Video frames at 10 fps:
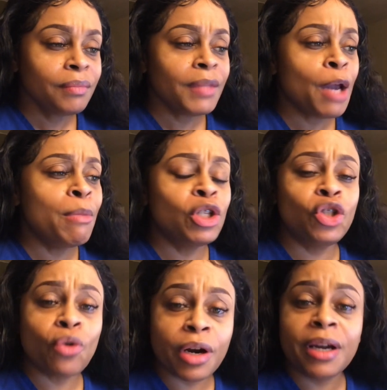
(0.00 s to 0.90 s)

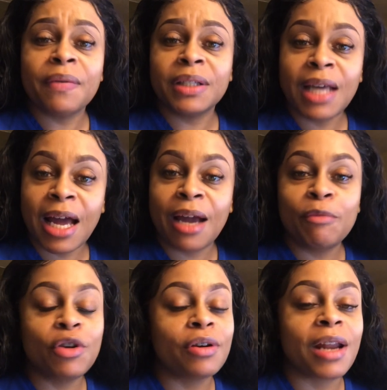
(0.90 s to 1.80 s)
majority of the time,
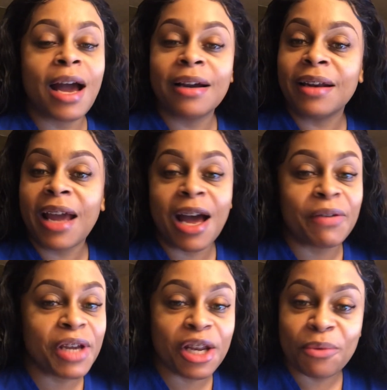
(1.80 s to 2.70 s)
you're not going to
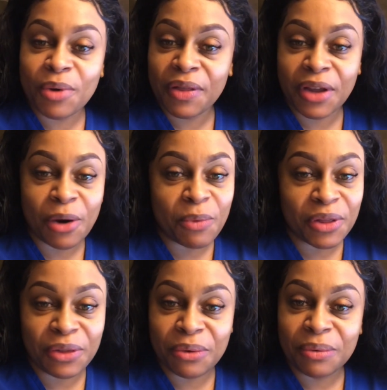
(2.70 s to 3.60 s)
have anyone there
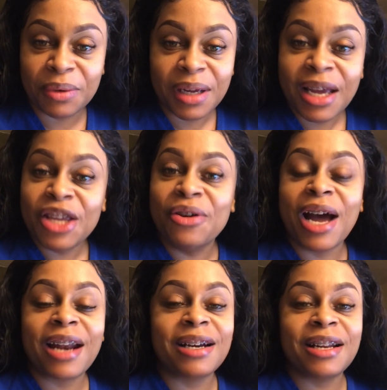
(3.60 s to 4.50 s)
with you. You
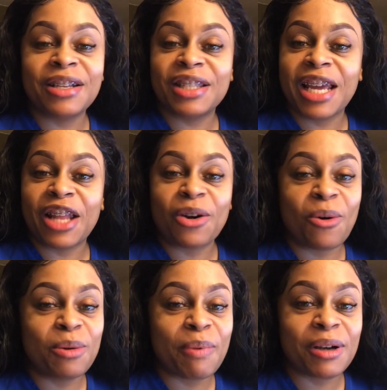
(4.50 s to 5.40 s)
got to understand, the
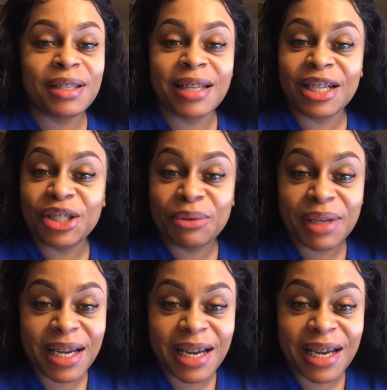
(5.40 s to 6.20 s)
only person that you need